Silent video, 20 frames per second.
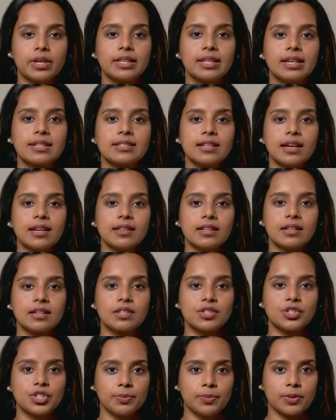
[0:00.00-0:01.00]
can assign the
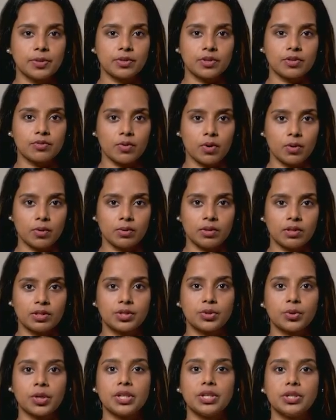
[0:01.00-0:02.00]
contributor role
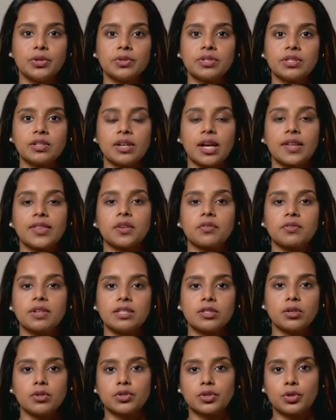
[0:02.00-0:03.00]
to a user at the
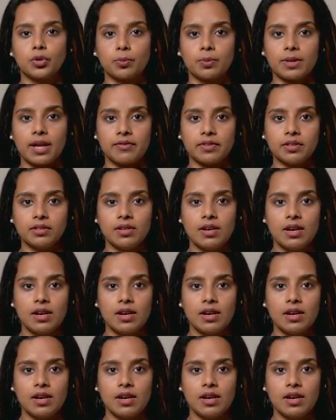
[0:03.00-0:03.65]
resource group level,